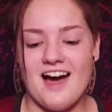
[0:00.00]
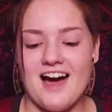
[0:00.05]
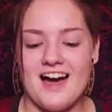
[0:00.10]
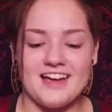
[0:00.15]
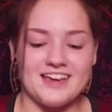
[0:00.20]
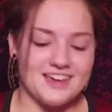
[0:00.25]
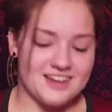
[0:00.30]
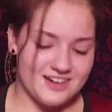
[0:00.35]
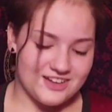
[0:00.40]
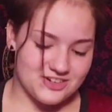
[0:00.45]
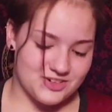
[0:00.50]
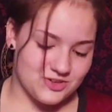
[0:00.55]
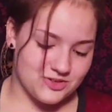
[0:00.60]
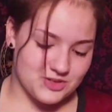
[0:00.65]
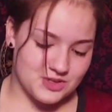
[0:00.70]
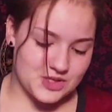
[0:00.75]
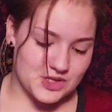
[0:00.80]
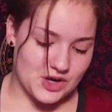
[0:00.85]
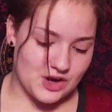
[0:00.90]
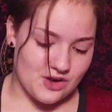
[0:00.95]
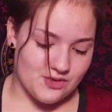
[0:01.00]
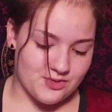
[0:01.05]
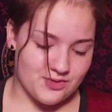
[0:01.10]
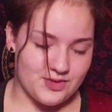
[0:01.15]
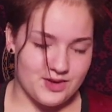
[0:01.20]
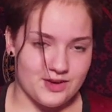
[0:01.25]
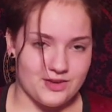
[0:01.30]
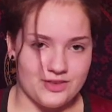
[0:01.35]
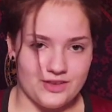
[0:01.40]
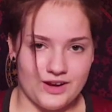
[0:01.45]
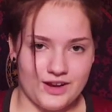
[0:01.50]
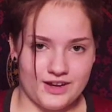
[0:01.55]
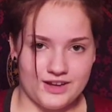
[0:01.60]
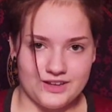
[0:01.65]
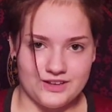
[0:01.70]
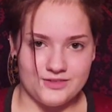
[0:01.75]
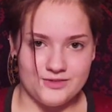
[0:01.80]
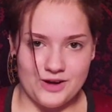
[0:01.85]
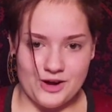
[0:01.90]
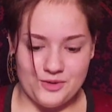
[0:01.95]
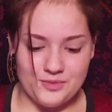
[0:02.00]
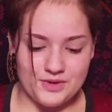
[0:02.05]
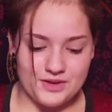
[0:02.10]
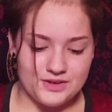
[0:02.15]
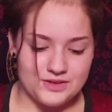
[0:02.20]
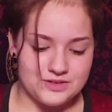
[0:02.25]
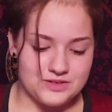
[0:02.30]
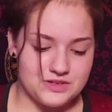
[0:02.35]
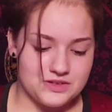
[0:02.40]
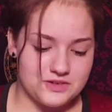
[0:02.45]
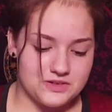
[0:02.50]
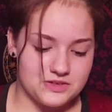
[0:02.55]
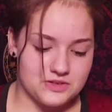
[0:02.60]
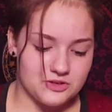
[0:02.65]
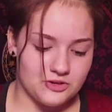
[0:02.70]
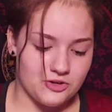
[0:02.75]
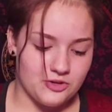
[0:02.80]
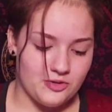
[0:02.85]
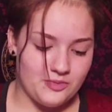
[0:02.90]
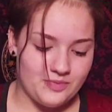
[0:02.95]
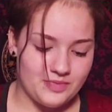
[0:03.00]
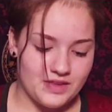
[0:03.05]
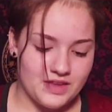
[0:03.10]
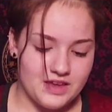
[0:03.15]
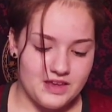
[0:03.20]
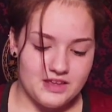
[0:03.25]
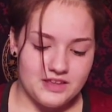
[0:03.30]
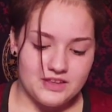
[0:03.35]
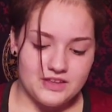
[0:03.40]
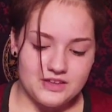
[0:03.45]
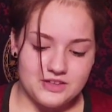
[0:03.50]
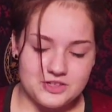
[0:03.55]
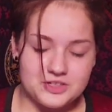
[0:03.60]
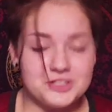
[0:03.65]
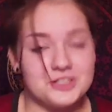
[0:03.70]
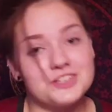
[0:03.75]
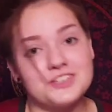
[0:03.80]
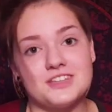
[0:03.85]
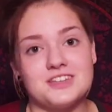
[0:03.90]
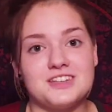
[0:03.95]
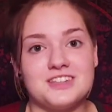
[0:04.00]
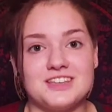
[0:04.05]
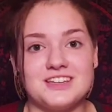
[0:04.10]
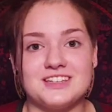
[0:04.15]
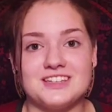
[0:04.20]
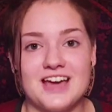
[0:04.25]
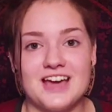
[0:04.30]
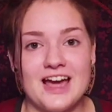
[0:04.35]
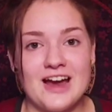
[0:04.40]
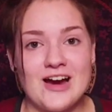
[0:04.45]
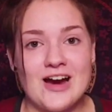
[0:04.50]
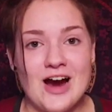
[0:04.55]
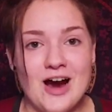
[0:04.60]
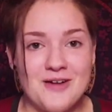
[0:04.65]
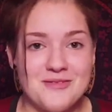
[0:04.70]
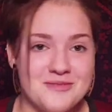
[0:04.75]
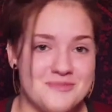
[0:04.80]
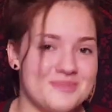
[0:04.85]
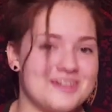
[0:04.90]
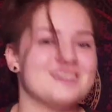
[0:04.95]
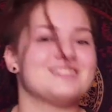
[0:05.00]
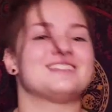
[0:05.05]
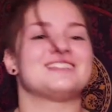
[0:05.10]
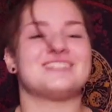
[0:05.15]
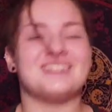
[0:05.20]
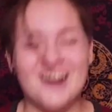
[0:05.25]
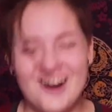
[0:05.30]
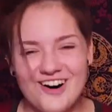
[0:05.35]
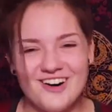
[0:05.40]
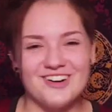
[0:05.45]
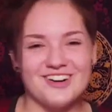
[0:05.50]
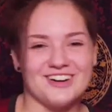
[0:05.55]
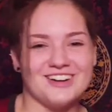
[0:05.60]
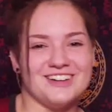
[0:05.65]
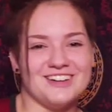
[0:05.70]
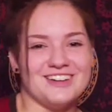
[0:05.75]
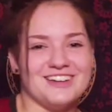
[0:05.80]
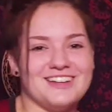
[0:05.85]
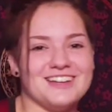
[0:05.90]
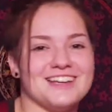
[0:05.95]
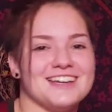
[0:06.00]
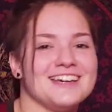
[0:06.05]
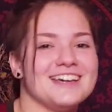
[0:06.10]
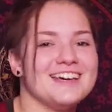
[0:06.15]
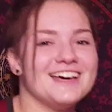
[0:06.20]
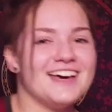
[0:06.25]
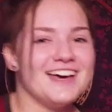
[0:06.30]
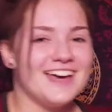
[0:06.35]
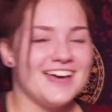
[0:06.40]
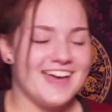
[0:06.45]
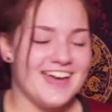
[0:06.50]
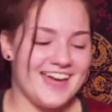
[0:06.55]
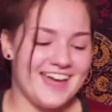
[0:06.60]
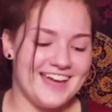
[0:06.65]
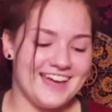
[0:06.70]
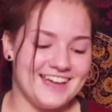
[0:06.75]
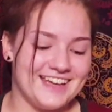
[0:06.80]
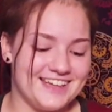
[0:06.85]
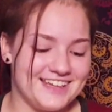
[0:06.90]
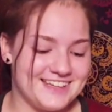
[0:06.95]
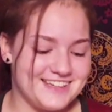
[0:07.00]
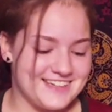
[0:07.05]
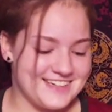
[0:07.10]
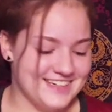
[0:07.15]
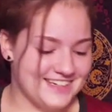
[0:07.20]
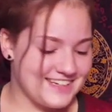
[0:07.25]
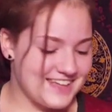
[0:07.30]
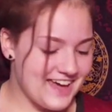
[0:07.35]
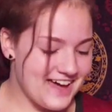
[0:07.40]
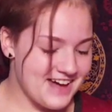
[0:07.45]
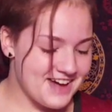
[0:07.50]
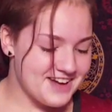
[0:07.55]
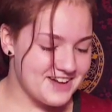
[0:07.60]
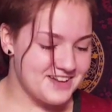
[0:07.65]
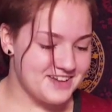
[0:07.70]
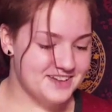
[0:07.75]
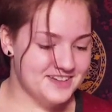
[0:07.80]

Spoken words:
I cannot choose a song off of here that I can recommend. So just listen to the entire album because it's all good. And yeah.